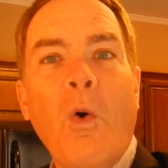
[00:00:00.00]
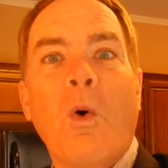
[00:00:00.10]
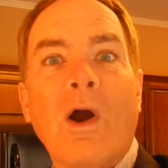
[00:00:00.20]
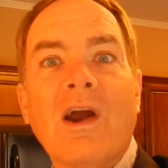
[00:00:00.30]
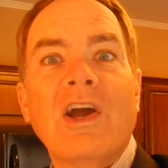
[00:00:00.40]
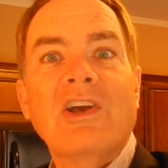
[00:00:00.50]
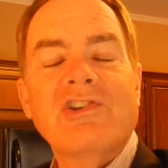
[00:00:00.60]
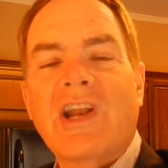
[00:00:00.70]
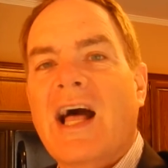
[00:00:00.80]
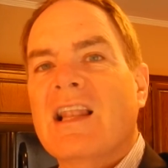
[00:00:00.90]
Or
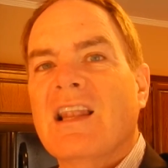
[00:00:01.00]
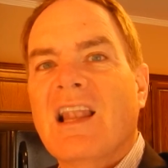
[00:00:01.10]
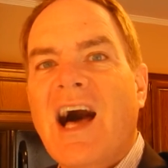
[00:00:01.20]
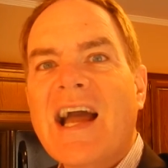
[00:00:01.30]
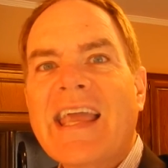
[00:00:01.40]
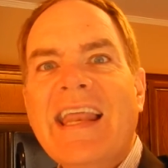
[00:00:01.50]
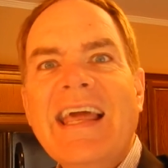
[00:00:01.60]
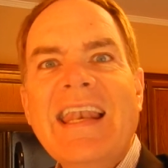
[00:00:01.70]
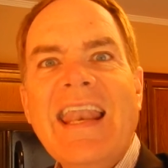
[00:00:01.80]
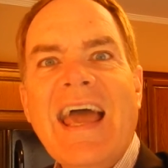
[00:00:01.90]
should I lock it
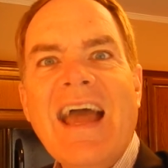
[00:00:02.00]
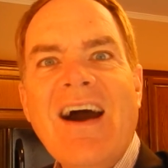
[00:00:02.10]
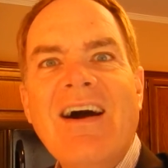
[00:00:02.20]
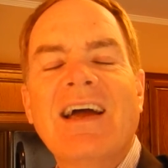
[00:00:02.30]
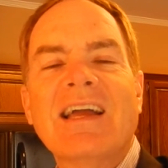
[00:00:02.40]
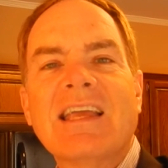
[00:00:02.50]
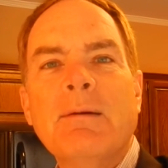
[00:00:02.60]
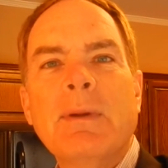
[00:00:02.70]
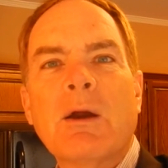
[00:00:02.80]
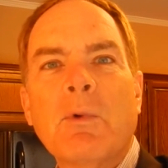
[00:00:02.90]
in now,
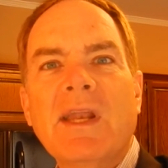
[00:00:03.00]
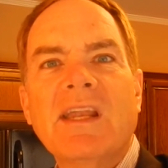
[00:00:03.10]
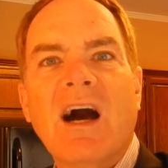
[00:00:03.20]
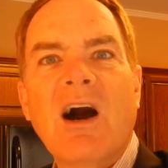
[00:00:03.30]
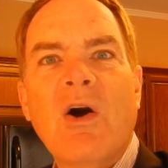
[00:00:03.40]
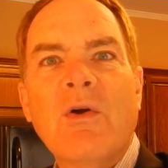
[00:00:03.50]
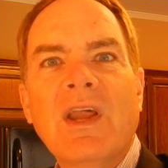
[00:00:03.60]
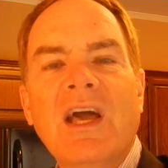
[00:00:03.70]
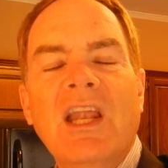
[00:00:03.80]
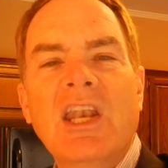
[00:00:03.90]
give me a rent to
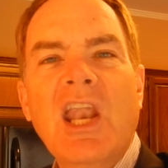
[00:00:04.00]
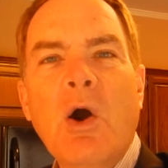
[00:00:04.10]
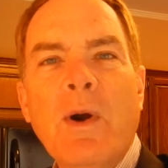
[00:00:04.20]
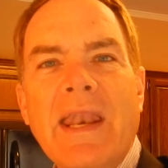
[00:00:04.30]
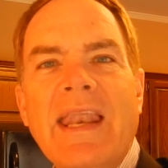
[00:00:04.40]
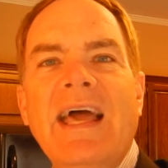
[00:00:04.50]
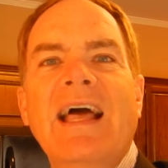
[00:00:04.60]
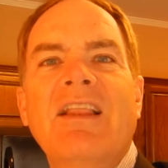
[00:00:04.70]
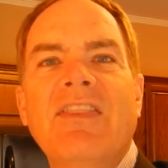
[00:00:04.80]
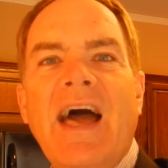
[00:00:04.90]
own, knowing
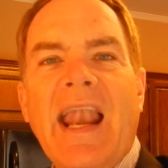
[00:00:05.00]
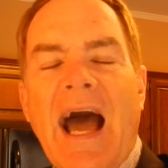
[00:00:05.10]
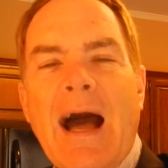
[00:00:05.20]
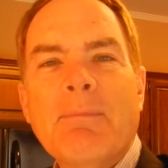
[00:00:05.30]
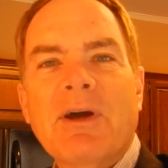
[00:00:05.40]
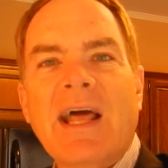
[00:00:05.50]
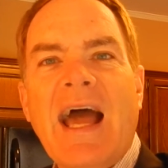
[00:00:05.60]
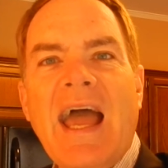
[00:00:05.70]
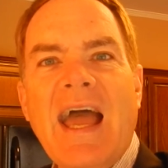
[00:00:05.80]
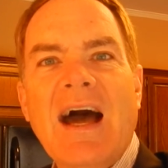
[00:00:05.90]
that I'm gonna
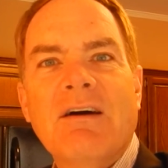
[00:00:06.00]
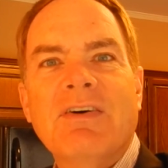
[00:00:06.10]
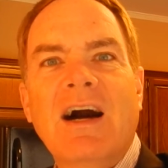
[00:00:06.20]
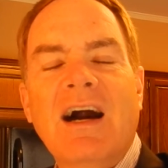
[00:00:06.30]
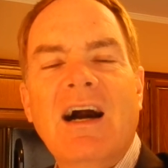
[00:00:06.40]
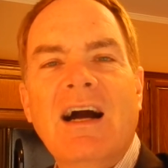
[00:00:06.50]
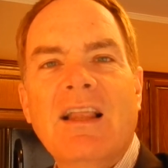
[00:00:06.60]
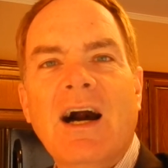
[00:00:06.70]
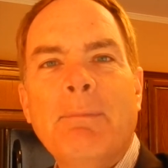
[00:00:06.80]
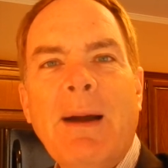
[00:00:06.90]
have
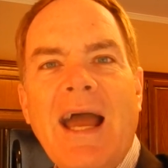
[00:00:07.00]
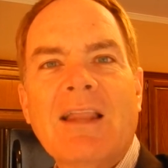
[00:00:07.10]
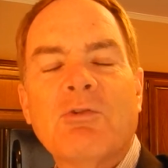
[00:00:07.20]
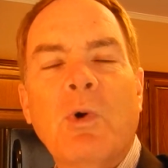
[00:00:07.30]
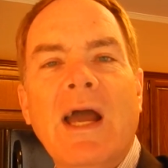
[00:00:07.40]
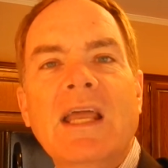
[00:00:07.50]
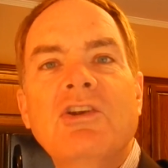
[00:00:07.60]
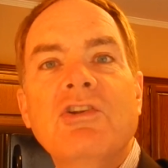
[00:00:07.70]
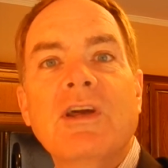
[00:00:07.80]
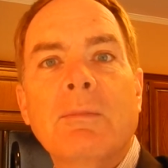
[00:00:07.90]
a pathway
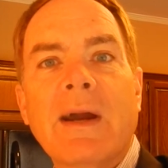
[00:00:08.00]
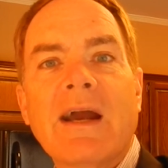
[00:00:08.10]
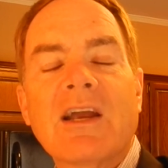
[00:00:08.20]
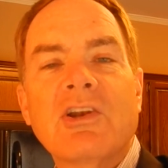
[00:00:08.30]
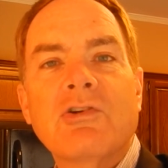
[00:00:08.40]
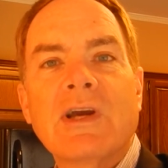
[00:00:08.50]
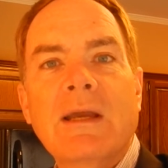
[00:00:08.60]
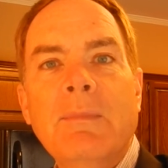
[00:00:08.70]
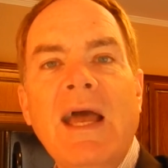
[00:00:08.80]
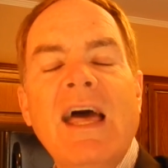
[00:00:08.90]
to the American
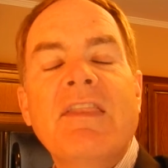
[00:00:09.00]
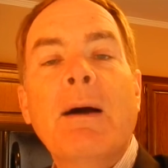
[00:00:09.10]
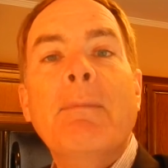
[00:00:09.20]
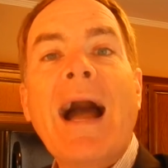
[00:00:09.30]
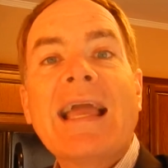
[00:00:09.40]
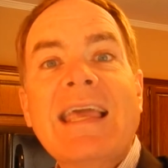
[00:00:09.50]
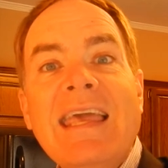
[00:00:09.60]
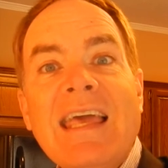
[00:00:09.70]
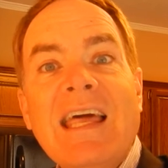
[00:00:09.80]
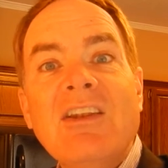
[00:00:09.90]
dream, that my
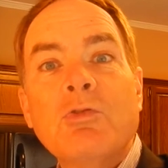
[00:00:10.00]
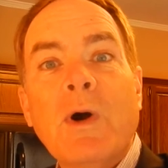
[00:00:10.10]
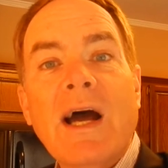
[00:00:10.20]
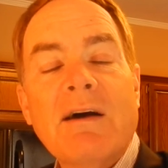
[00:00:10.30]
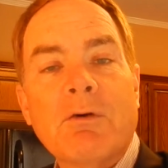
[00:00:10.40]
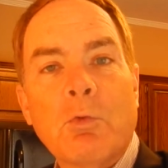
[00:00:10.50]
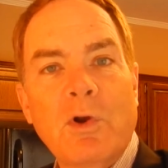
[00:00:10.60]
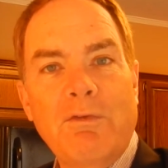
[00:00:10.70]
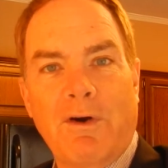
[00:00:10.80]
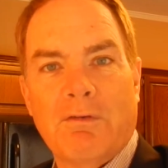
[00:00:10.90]
kids will have a
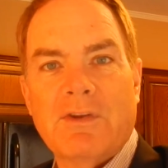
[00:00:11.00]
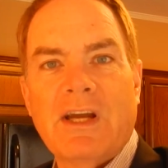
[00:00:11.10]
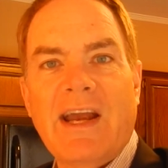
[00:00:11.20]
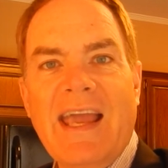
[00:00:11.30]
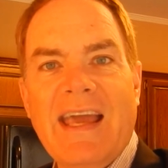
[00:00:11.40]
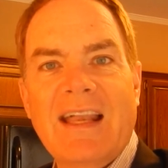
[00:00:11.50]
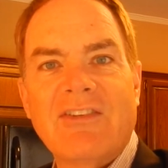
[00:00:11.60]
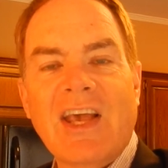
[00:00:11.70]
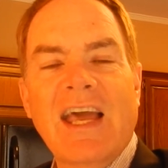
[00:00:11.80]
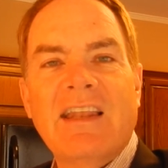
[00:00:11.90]
roof over their
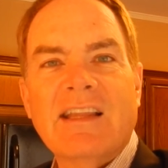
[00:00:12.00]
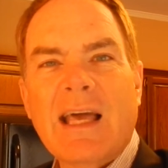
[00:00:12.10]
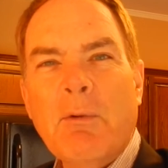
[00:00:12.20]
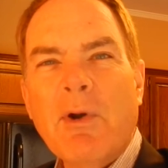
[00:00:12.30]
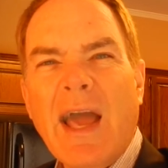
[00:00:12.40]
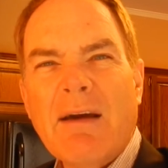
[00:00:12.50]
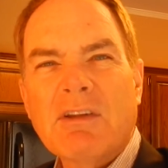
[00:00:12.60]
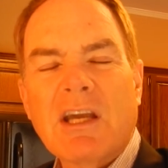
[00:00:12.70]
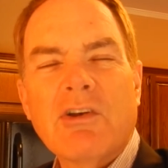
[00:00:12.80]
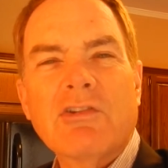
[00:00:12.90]
heads, that they won't have
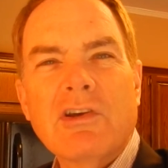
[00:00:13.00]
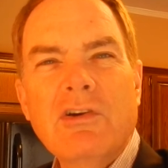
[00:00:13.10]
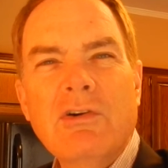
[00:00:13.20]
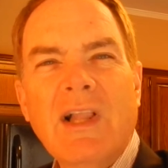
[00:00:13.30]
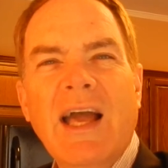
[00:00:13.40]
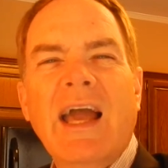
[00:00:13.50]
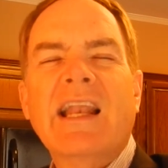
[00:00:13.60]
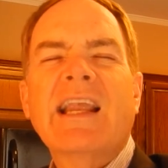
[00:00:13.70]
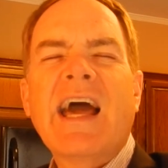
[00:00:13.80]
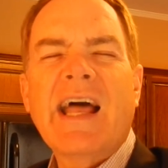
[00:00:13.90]
to go to school
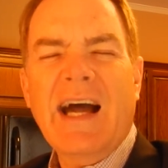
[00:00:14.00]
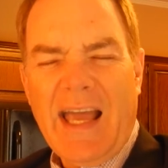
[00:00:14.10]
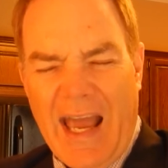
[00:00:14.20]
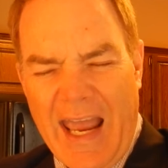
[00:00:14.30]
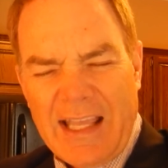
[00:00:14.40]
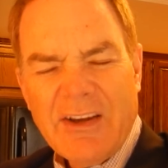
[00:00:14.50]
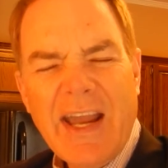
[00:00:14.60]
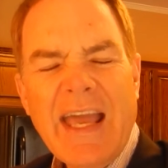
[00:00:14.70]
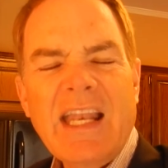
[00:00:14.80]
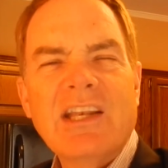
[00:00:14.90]
and kind of hang their
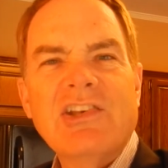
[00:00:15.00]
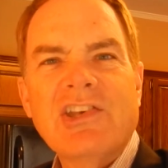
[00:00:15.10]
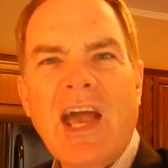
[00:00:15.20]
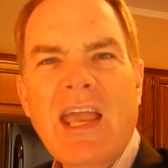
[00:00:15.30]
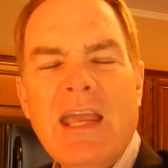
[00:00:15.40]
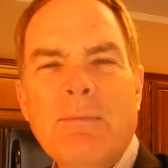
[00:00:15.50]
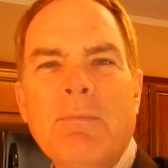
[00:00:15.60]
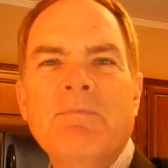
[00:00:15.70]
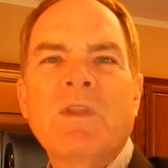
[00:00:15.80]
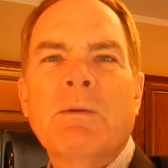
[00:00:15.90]
head in
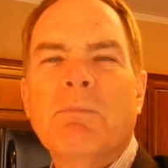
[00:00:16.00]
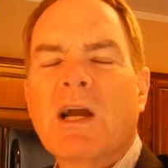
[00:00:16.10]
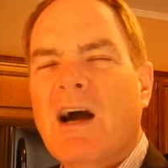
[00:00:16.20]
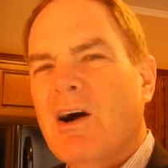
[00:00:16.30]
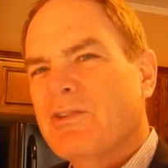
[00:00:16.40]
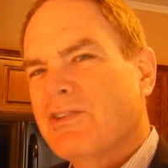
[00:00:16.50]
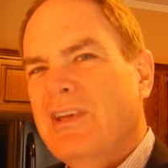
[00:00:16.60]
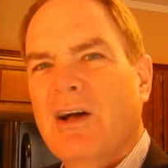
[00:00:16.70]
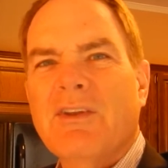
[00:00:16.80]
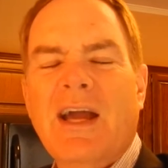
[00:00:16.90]
shame because,
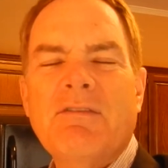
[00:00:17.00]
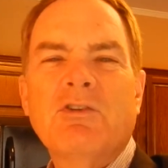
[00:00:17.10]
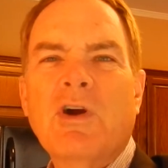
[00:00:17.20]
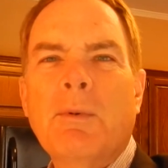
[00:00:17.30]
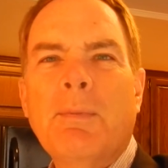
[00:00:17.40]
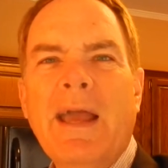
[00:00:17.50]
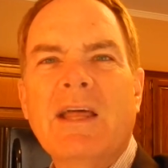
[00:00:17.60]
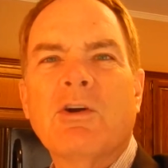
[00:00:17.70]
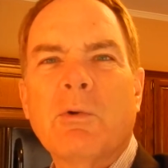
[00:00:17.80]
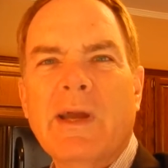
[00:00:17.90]
you know, they're having trouble
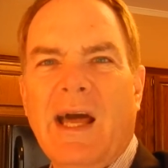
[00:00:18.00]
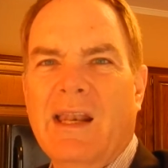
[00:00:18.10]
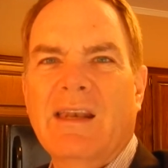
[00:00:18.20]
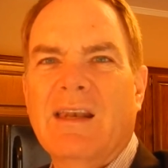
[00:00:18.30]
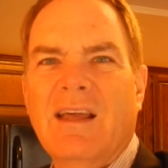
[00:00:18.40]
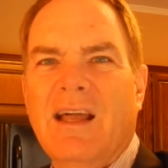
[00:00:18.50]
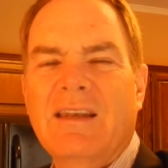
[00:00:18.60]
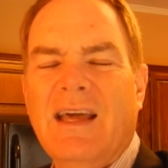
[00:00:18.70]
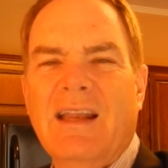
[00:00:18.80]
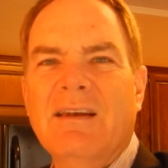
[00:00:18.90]
paying the rent,
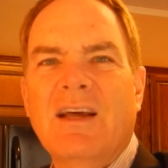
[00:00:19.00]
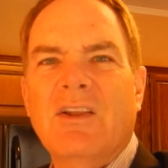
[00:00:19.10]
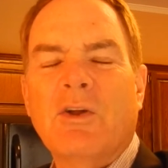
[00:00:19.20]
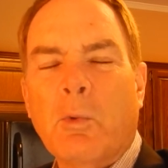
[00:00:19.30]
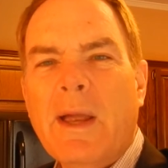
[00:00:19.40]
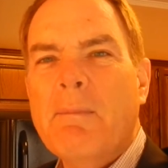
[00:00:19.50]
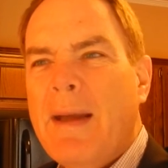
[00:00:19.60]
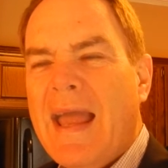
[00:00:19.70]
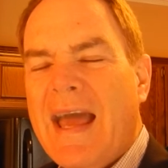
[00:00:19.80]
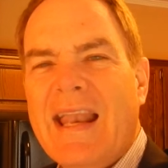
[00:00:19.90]
and the rent
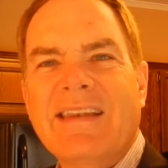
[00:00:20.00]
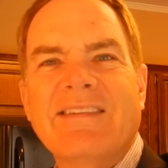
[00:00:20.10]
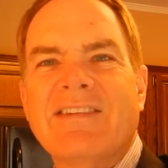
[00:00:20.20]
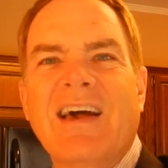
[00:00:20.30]
man